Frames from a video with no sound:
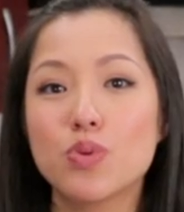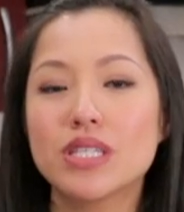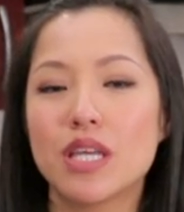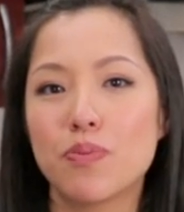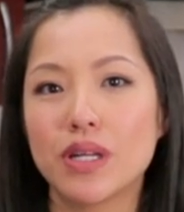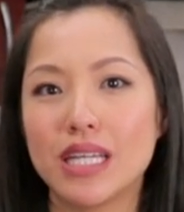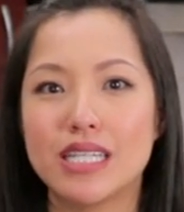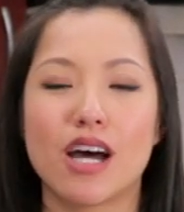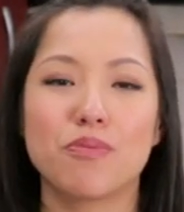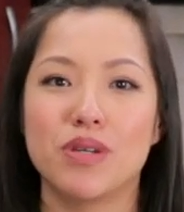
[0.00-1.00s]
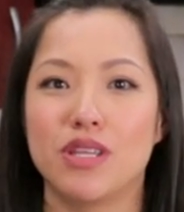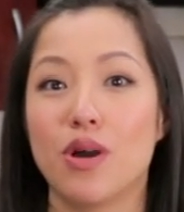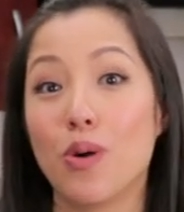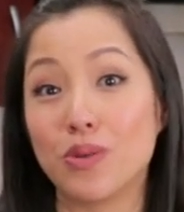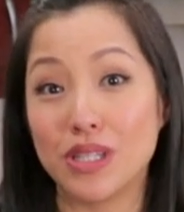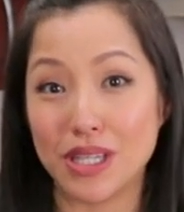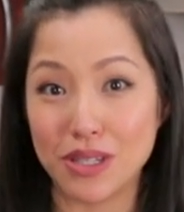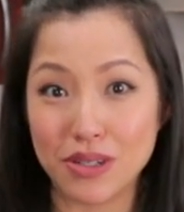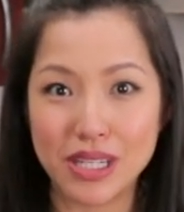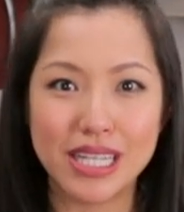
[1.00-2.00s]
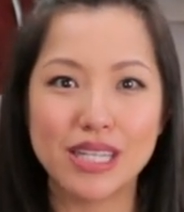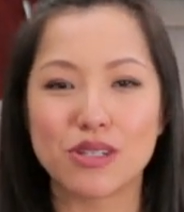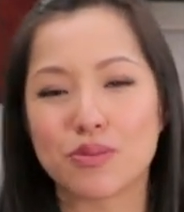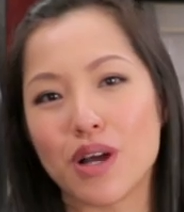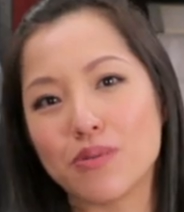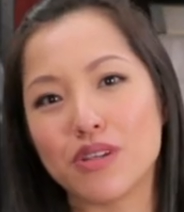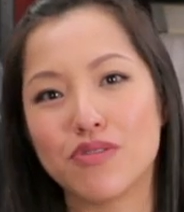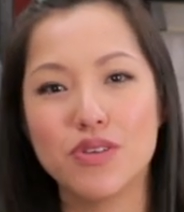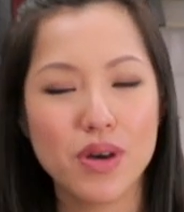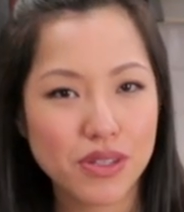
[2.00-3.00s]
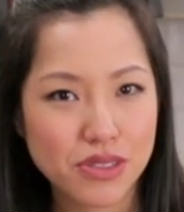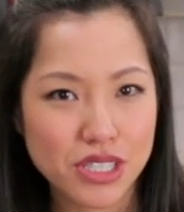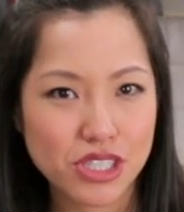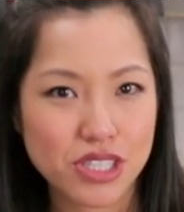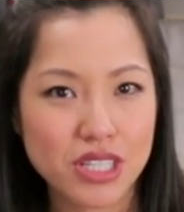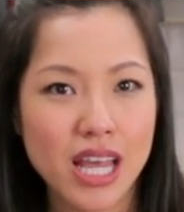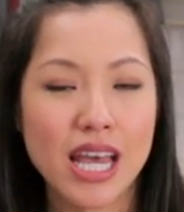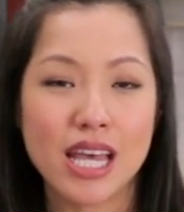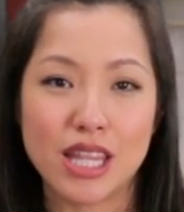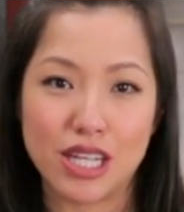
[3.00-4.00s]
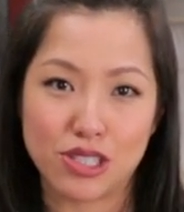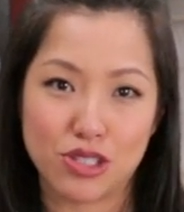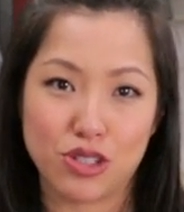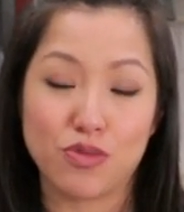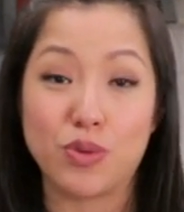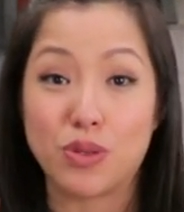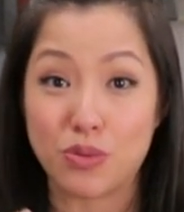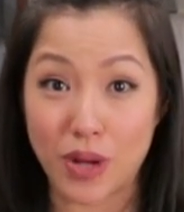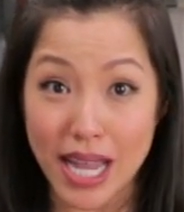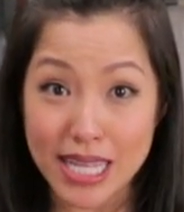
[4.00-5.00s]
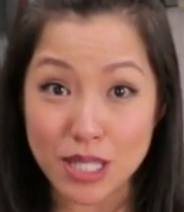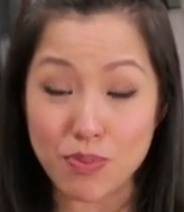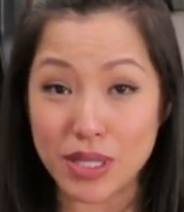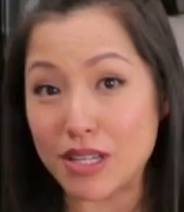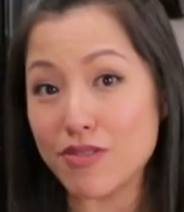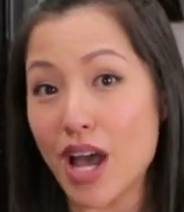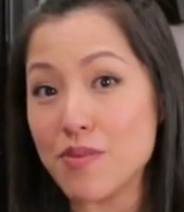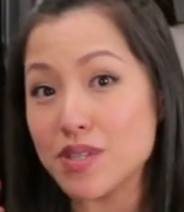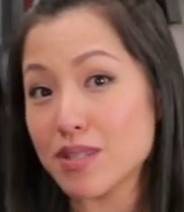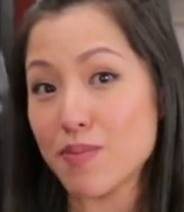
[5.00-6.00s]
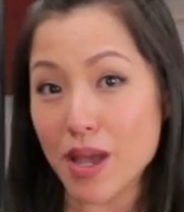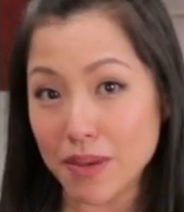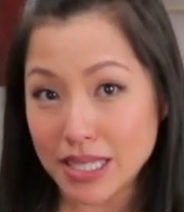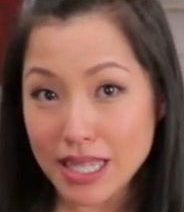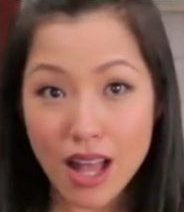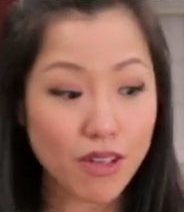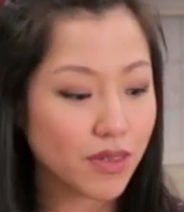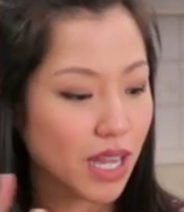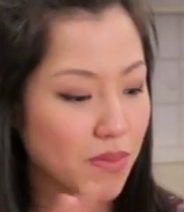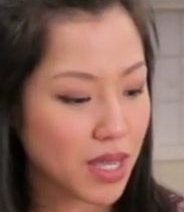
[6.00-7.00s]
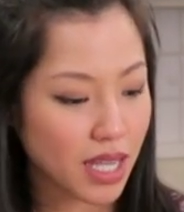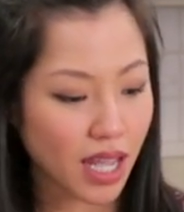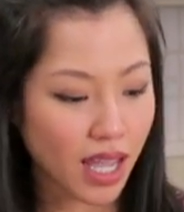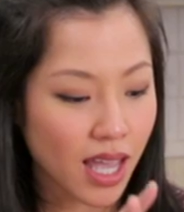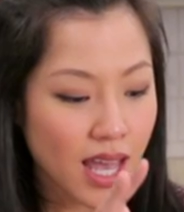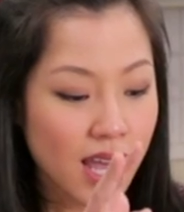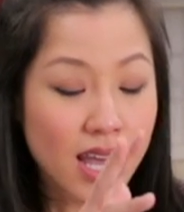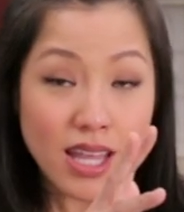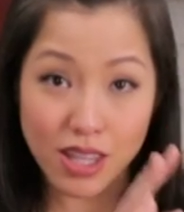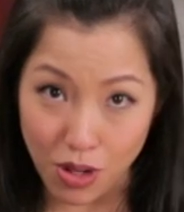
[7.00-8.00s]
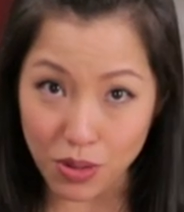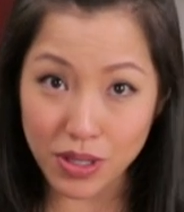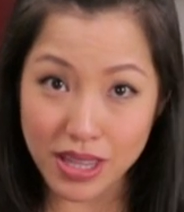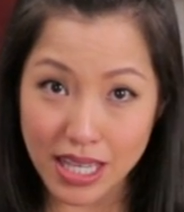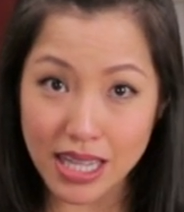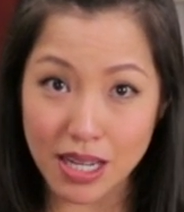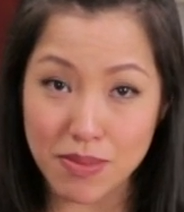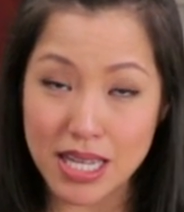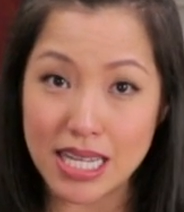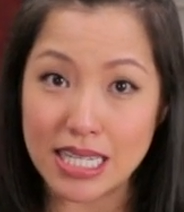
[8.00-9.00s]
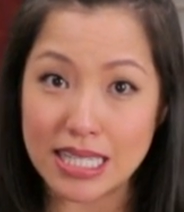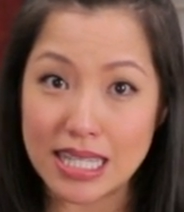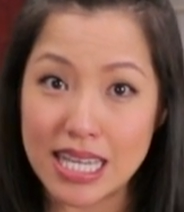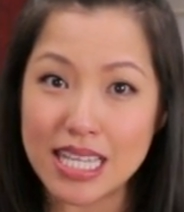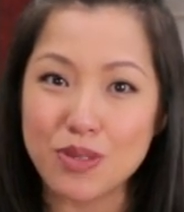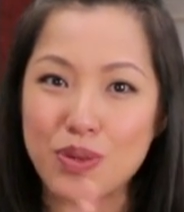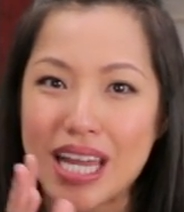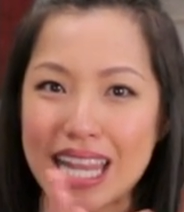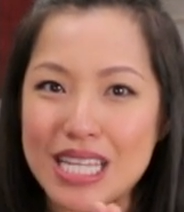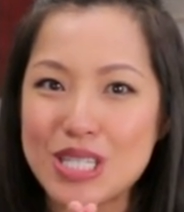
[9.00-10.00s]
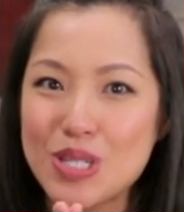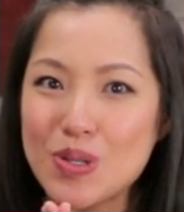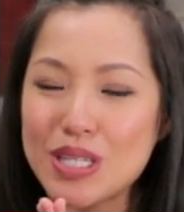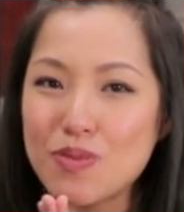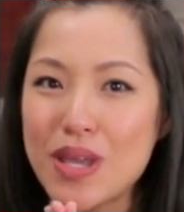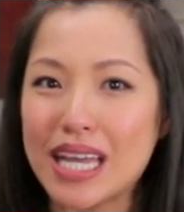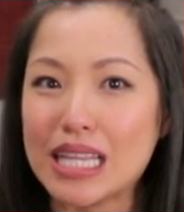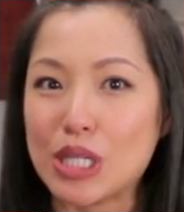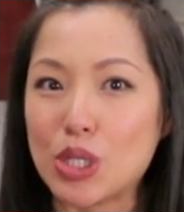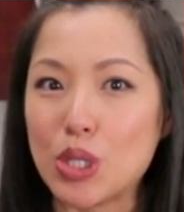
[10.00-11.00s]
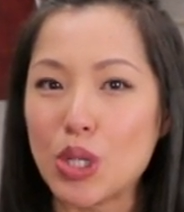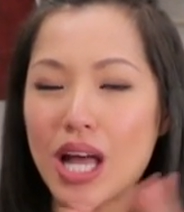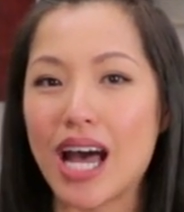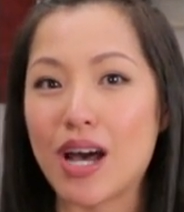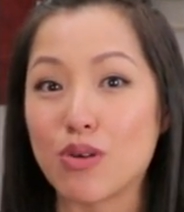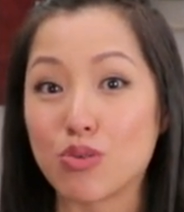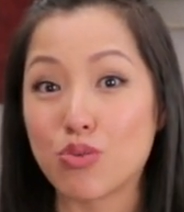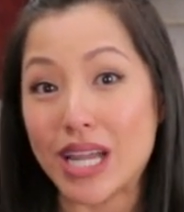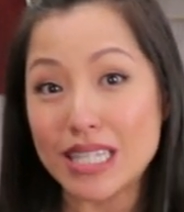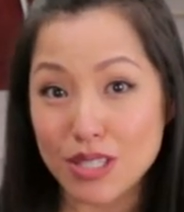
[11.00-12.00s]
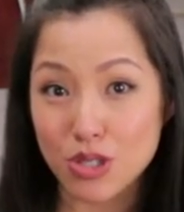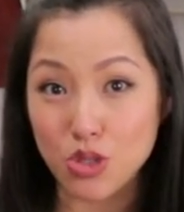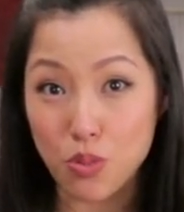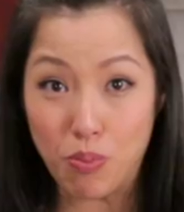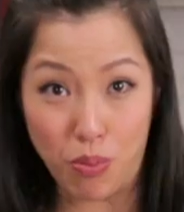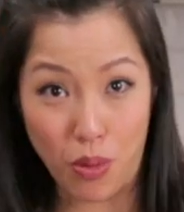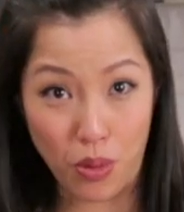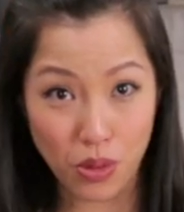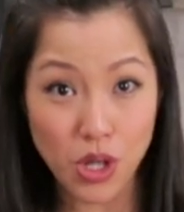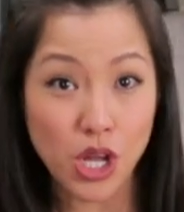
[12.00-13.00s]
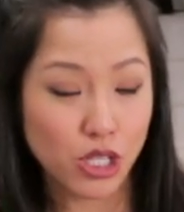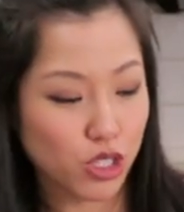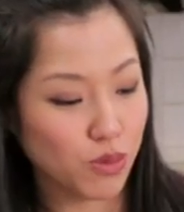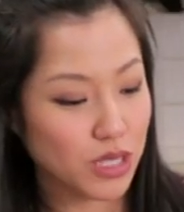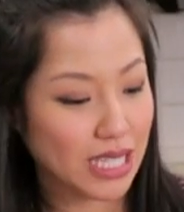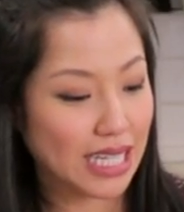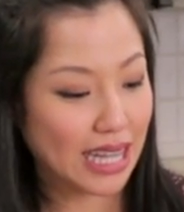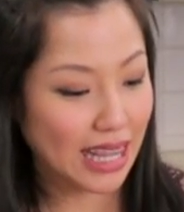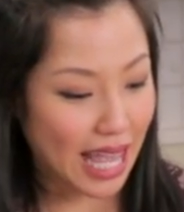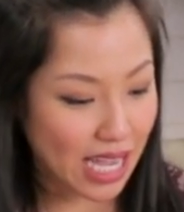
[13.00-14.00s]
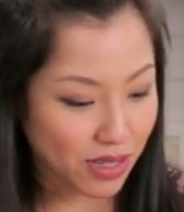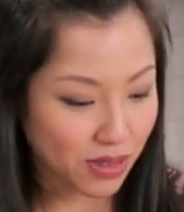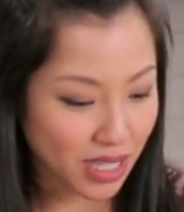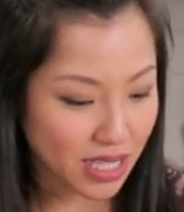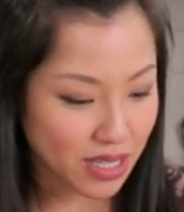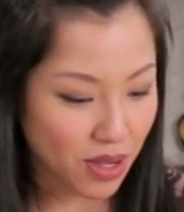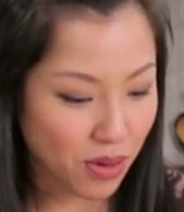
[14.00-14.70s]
would typically not be the only thing you're eating. There are probably a few other dishes that are served with rice. But if I'm just by myself and I'm eating, the only thing that I'm eating is this, what I like to do is make a little rice soup bowl. So I'm just gonna ladle this